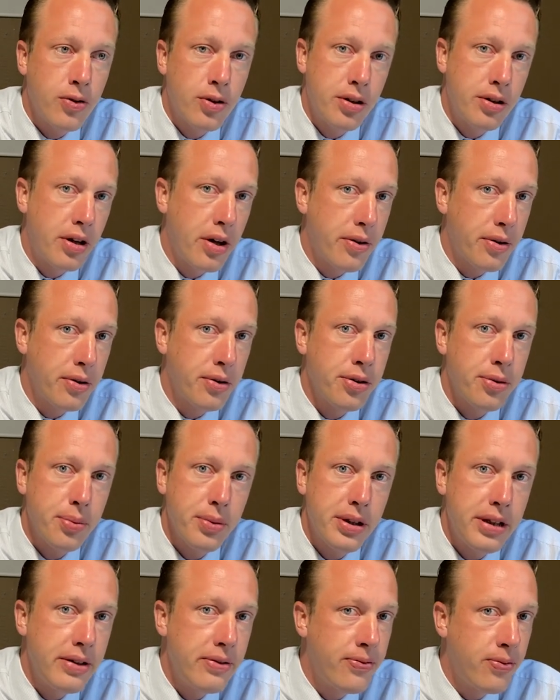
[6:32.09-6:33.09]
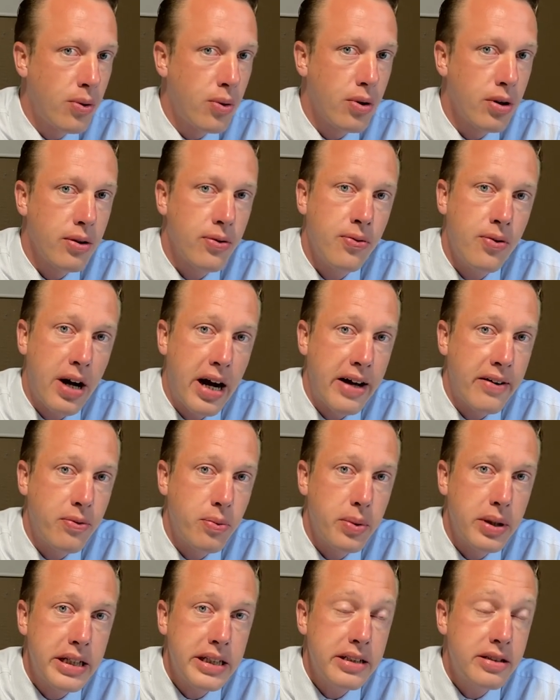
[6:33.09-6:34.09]
for another 3, 4,
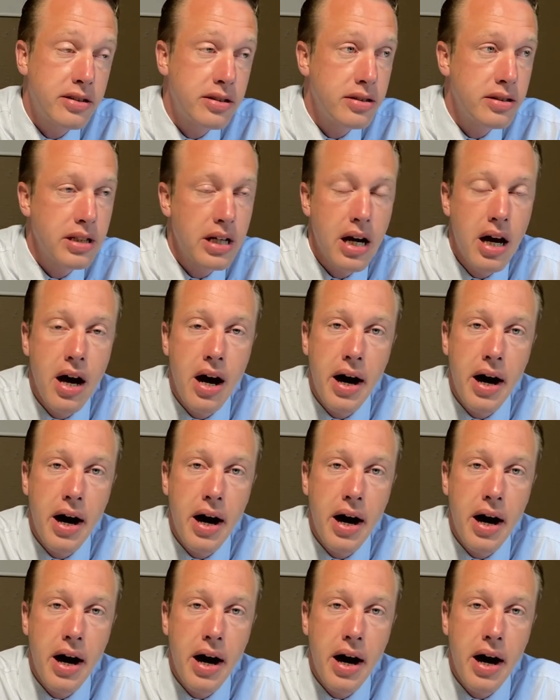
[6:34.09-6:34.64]
5 weeks.